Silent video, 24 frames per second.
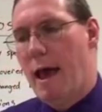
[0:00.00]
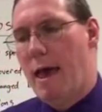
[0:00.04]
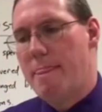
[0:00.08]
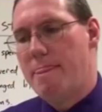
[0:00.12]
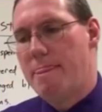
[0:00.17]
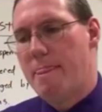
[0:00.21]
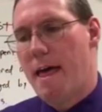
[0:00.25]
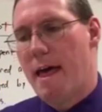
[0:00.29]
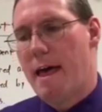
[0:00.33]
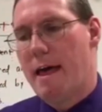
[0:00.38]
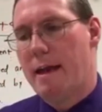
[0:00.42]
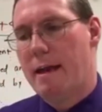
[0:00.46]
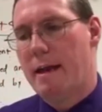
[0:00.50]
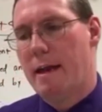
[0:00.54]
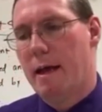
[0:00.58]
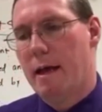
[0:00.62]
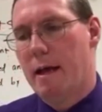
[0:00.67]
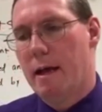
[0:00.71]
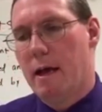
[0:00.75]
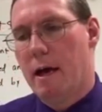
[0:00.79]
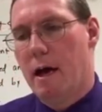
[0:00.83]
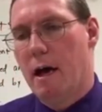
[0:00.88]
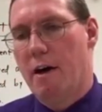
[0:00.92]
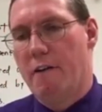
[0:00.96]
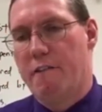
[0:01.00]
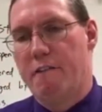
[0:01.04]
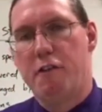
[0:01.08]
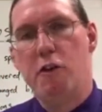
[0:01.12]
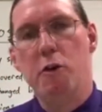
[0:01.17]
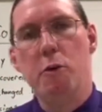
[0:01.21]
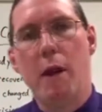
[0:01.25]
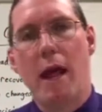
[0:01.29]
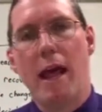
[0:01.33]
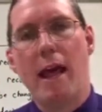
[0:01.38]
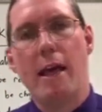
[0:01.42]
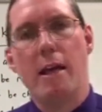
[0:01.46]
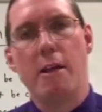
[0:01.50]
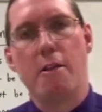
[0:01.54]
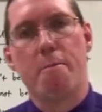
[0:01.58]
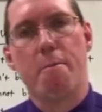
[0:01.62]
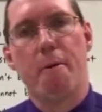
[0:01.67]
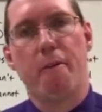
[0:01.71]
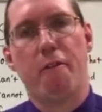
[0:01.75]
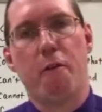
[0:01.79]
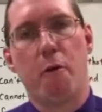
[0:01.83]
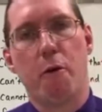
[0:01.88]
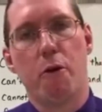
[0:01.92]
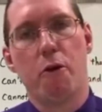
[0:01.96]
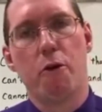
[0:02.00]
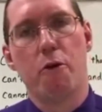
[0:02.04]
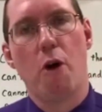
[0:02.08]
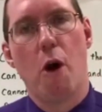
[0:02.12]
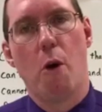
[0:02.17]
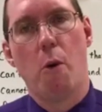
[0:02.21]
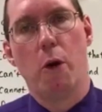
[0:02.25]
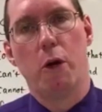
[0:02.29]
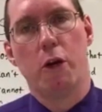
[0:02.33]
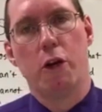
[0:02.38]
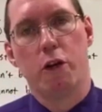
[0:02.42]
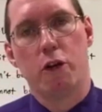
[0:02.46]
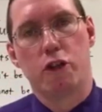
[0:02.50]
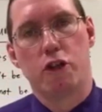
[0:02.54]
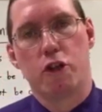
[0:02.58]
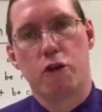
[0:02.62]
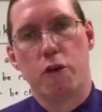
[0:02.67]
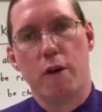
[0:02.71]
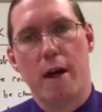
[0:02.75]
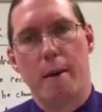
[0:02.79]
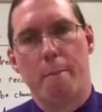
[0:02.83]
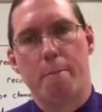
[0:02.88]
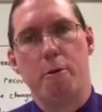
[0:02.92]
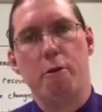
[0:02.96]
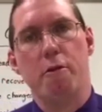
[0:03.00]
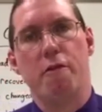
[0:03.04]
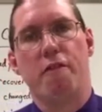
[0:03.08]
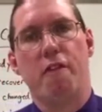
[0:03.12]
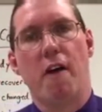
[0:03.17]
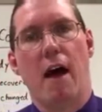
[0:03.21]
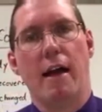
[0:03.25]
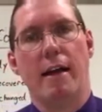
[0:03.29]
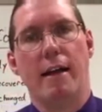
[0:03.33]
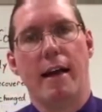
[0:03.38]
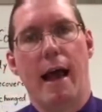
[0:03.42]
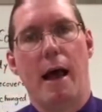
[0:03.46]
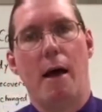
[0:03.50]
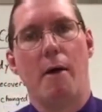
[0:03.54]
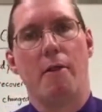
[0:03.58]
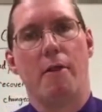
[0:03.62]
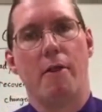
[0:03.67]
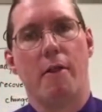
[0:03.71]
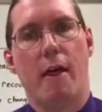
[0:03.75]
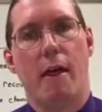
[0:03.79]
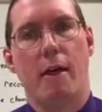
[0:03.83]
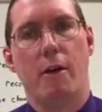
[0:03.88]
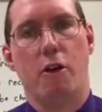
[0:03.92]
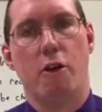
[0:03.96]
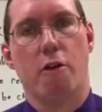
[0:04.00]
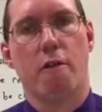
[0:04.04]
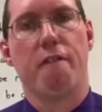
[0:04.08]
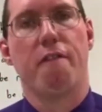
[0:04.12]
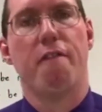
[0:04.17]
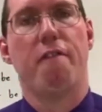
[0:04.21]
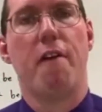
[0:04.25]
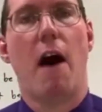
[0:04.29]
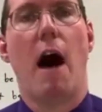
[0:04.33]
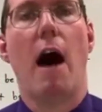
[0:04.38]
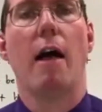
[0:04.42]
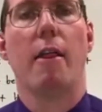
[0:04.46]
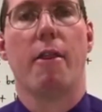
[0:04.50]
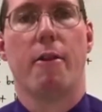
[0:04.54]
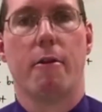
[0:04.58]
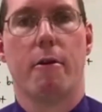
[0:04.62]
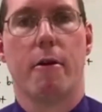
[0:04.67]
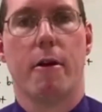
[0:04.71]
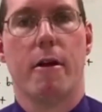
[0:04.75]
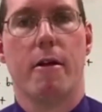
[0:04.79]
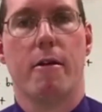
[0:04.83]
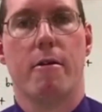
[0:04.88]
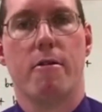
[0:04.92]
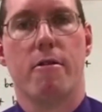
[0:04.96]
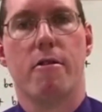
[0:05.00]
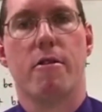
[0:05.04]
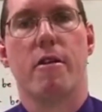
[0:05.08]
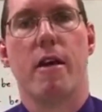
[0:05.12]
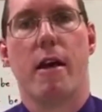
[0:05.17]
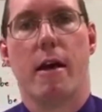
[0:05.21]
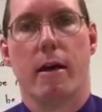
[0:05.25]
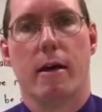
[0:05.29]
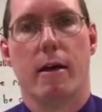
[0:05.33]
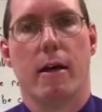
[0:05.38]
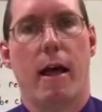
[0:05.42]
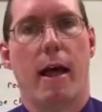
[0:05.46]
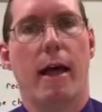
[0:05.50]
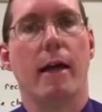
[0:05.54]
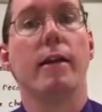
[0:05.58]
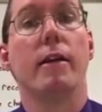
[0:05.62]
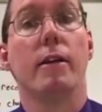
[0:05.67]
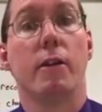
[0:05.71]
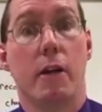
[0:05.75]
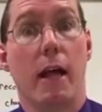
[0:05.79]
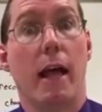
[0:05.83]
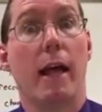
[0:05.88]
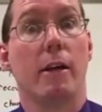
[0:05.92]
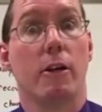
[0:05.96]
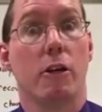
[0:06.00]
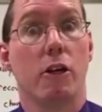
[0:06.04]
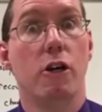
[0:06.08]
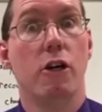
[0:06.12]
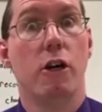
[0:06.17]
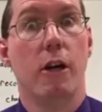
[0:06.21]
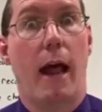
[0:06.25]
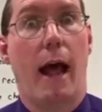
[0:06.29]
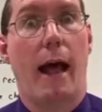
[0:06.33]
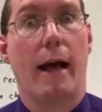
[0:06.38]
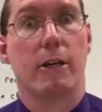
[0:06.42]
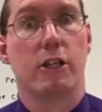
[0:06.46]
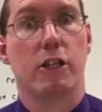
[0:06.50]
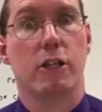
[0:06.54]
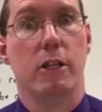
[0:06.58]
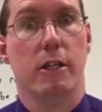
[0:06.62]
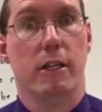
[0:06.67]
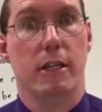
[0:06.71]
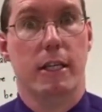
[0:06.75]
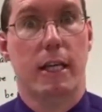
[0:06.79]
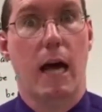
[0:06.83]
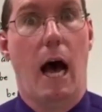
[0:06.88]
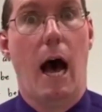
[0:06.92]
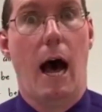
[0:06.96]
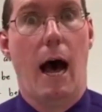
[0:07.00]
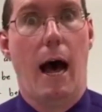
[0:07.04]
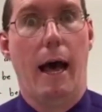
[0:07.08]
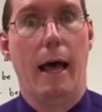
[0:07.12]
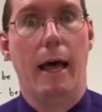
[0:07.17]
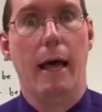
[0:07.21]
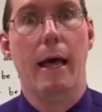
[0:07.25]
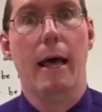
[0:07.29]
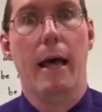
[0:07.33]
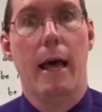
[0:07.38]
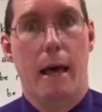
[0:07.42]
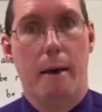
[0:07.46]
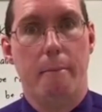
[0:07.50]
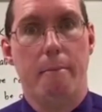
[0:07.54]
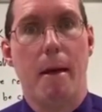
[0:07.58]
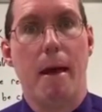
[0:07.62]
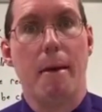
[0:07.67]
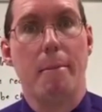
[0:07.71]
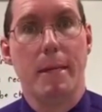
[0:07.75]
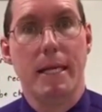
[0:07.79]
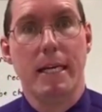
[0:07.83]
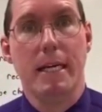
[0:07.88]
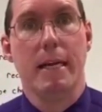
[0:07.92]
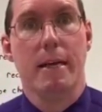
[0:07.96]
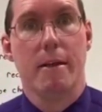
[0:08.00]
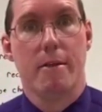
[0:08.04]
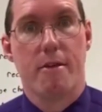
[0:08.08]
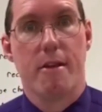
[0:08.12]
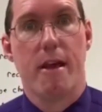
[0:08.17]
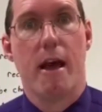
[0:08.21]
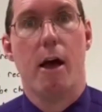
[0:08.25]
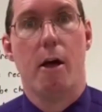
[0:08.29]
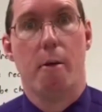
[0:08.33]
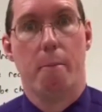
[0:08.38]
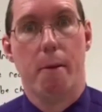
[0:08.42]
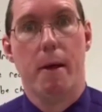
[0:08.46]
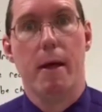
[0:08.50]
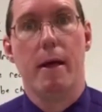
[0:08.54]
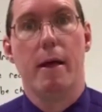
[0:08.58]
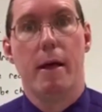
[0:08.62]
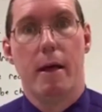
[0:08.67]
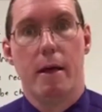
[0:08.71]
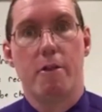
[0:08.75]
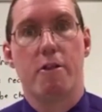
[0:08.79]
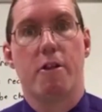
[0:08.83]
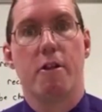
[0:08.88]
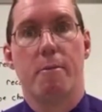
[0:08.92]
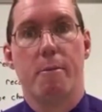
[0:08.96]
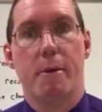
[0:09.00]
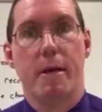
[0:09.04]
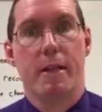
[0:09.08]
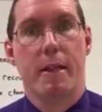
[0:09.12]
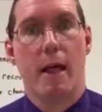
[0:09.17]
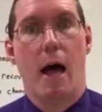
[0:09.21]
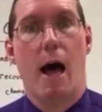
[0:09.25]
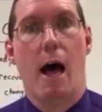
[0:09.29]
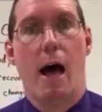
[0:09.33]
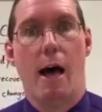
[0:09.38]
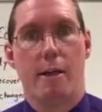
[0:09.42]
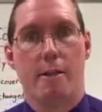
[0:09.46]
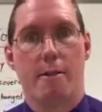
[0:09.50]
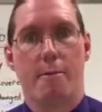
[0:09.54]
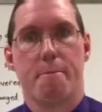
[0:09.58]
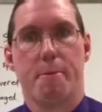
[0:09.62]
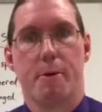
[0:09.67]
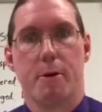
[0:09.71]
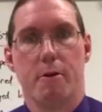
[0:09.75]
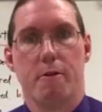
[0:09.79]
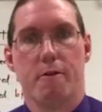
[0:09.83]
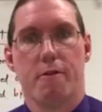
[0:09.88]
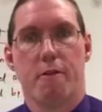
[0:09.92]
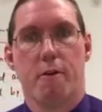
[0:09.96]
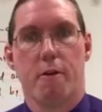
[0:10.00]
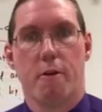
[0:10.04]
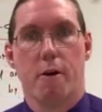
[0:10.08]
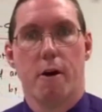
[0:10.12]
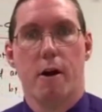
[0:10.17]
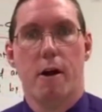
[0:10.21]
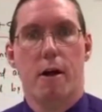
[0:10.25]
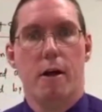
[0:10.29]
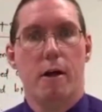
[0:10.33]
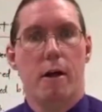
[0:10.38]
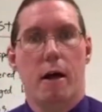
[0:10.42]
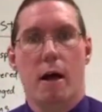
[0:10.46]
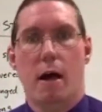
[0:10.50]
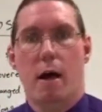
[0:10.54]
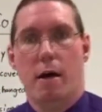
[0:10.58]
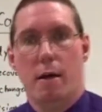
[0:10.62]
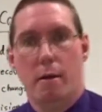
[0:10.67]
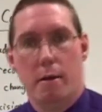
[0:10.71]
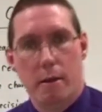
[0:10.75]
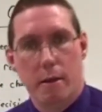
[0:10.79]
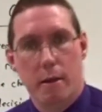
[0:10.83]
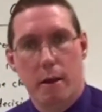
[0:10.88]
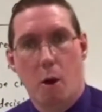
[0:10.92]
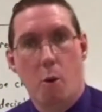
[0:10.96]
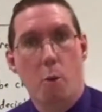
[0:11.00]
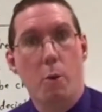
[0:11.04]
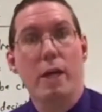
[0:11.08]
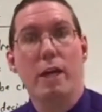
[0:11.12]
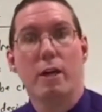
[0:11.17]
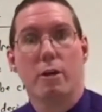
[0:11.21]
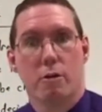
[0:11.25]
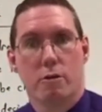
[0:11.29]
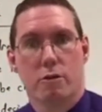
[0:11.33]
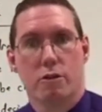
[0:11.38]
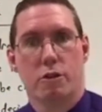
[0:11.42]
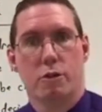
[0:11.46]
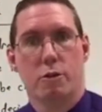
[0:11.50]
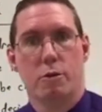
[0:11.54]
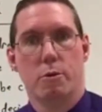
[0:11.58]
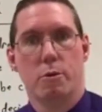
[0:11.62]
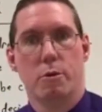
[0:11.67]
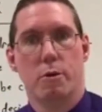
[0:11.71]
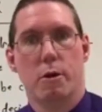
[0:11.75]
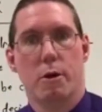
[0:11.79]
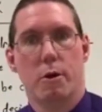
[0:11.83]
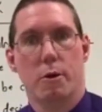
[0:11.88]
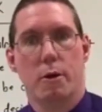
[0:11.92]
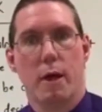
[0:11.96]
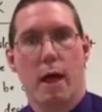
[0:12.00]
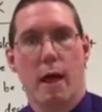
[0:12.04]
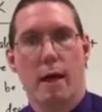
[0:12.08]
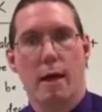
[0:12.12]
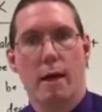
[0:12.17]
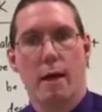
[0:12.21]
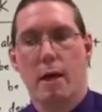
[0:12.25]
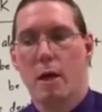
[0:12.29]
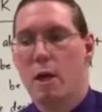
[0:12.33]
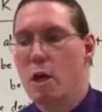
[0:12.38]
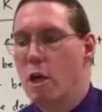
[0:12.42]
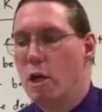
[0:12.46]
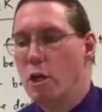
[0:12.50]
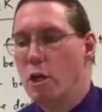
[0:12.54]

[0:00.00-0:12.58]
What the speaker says: And then a few days before you go on your trip, you find out that your father is sick and could actually die and maybe needs help. Is going to be in the hospital for a week or two, okay?